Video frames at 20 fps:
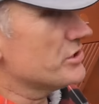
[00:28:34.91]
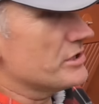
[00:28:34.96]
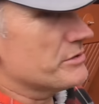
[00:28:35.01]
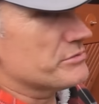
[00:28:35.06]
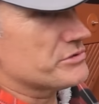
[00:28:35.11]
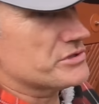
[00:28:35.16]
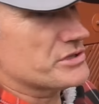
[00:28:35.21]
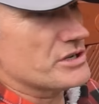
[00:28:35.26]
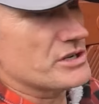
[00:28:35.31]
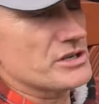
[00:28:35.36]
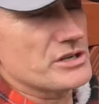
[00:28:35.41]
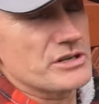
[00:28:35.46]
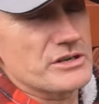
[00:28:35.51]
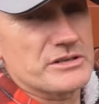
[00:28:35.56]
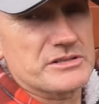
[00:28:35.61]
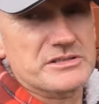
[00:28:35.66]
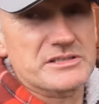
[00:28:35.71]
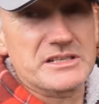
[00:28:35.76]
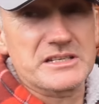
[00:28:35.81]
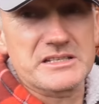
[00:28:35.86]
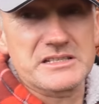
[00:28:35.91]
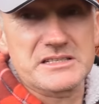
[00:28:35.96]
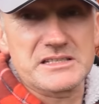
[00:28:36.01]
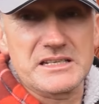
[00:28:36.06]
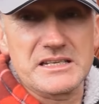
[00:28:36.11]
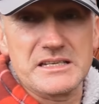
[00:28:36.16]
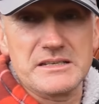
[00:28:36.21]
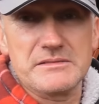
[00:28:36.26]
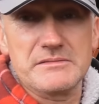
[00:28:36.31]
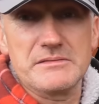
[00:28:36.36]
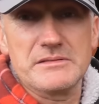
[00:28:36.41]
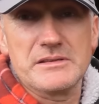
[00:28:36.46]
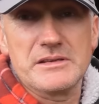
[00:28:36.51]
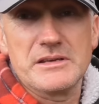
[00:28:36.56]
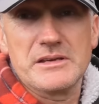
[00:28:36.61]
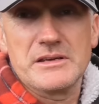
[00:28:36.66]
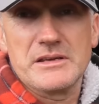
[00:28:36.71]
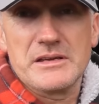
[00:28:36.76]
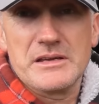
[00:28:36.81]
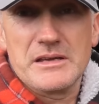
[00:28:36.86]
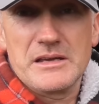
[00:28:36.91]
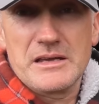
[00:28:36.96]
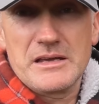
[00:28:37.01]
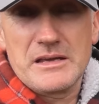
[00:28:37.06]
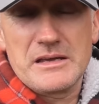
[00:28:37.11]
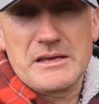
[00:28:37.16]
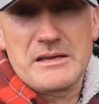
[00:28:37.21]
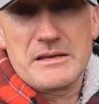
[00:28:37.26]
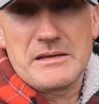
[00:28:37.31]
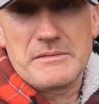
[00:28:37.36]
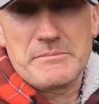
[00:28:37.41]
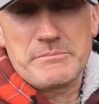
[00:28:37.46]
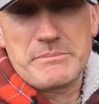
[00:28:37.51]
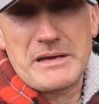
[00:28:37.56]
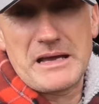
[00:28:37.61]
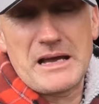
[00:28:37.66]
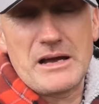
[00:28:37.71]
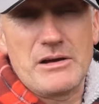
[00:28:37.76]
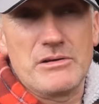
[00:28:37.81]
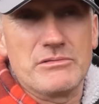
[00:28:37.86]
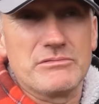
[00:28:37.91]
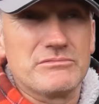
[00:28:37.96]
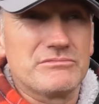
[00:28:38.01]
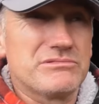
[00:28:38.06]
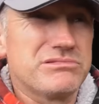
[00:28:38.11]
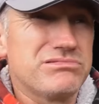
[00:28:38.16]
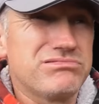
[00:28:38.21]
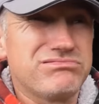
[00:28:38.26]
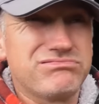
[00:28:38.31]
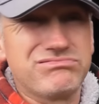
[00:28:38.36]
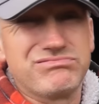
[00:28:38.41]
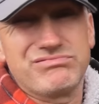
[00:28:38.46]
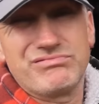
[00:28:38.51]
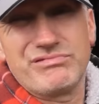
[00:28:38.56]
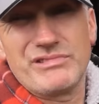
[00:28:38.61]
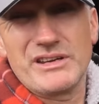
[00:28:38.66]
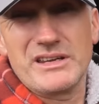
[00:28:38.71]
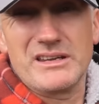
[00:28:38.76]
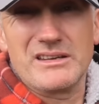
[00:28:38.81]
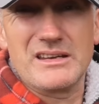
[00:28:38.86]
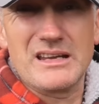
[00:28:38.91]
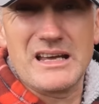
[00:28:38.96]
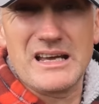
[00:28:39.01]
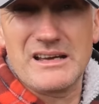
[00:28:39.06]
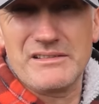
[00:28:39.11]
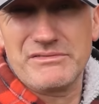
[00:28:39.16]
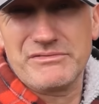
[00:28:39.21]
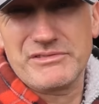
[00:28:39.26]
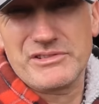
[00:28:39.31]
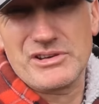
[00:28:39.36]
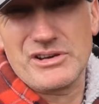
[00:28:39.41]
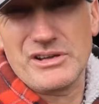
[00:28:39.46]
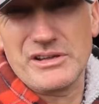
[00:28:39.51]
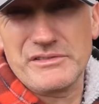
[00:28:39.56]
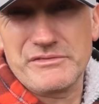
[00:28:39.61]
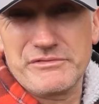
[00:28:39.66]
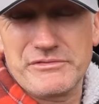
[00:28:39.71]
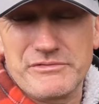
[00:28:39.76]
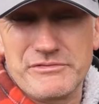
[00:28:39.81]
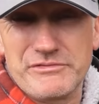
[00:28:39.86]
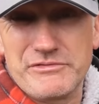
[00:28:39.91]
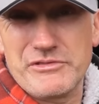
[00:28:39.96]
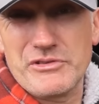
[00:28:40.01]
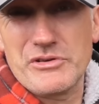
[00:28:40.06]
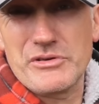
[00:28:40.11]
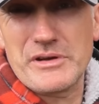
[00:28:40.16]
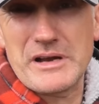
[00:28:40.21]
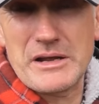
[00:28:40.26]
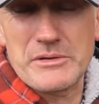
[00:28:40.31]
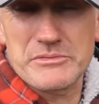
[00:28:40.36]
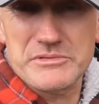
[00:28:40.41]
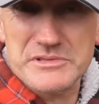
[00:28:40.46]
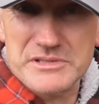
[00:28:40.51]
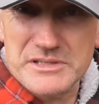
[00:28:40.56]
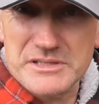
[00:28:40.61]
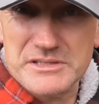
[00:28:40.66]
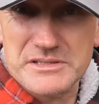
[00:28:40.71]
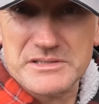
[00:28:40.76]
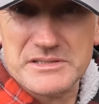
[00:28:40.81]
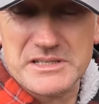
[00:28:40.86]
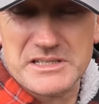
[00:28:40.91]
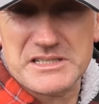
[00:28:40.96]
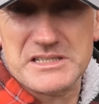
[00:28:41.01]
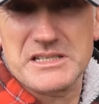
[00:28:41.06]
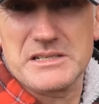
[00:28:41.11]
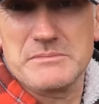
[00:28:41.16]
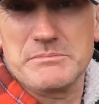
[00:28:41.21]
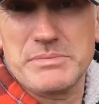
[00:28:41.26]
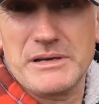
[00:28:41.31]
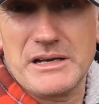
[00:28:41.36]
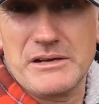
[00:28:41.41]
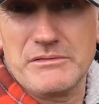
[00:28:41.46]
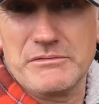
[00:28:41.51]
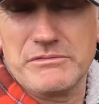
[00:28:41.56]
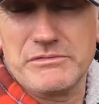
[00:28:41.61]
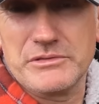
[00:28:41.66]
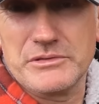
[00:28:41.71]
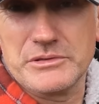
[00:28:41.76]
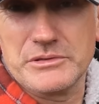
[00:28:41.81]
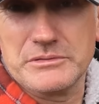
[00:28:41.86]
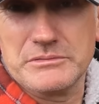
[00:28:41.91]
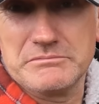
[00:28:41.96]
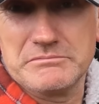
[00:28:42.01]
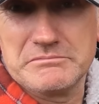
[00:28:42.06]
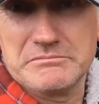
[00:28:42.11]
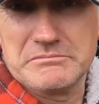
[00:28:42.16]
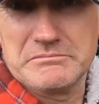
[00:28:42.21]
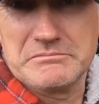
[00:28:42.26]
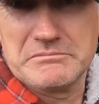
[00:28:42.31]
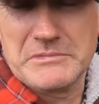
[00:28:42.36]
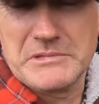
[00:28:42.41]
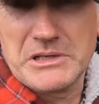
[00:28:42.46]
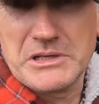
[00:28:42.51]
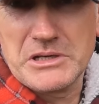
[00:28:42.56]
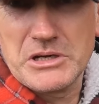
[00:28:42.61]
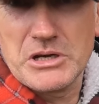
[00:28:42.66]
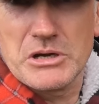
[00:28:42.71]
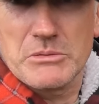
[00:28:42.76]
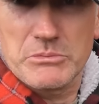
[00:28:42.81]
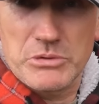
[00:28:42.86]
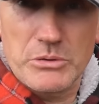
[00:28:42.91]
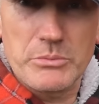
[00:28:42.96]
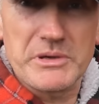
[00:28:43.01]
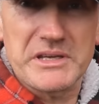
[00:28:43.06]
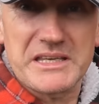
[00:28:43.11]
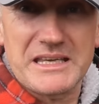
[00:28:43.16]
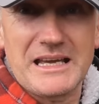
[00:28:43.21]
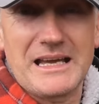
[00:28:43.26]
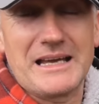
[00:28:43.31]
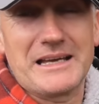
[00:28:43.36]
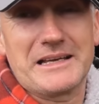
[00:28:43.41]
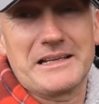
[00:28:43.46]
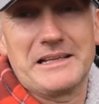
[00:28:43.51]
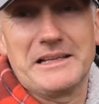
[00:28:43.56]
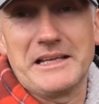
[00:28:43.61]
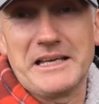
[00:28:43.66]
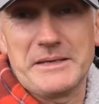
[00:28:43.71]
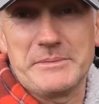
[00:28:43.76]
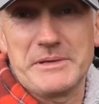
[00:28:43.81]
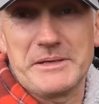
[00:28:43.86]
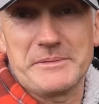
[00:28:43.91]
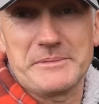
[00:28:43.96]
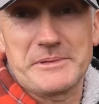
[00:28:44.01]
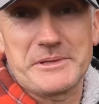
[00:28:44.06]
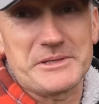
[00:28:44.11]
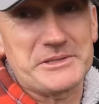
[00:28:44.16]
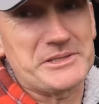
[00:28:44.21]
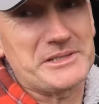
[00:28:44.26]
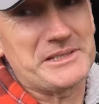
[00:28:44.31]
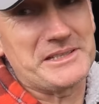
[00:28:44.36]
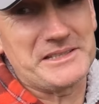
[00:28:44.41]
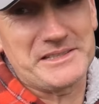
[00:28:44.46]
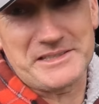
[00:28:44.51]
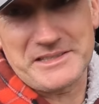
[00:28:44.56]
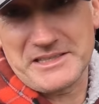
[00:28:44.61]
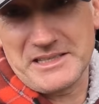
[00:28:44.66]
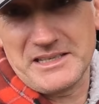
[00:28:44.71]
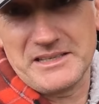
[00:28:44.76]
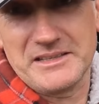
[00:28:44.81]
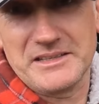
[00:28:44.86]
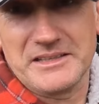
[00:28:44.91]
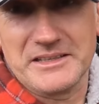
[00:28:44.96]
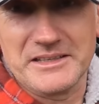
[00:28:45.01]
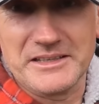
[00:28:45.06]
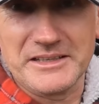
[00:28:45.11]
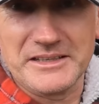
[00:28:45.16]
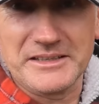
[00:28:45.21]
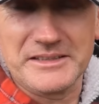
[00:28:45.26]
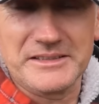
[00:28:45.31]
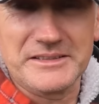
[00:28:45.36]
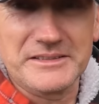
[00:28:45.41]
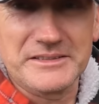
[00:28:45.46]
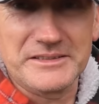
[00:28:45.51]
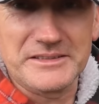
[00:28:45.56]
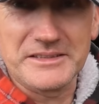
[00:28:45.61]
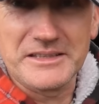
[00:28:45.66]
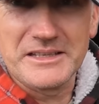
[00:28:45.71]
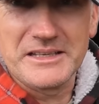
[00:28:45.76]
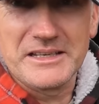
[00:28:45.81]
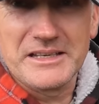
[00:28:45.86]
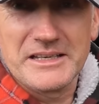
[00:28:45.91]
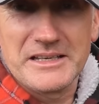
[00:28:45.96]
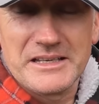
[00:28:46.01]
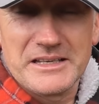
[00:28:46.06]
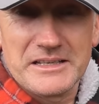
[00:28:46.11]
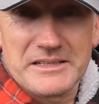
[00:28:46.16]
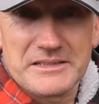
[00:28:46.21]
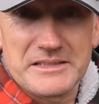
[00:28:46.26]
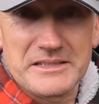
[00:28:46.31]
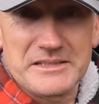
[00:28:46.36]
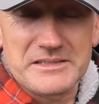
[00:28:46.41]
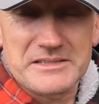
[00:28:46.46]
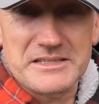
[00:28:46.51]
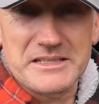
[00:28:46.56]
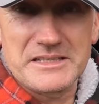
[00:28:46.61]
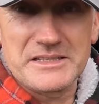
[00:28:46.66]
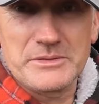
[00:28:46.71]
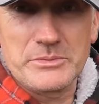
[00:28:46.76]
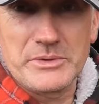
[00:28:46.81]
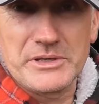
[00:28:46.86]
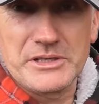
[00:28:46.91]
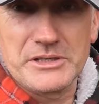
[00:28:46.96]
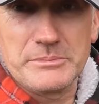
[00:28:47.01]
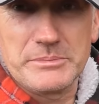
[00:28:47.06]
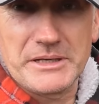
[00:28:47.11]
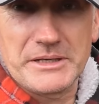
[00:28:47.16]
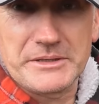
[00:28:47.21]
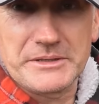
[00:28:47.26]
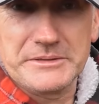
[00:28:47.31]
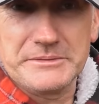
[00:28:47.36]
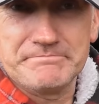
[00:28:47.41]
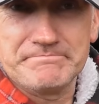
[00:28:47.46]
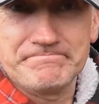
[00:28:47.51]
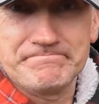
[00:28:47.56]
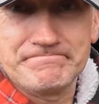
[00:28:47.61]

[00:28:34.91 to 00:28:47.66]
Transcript: year was uh, sixteen pound three and a half, call it four ounces, sixteen pound four. But we can't claim it because you didn't see the uh, didn't see the wheelbarrow.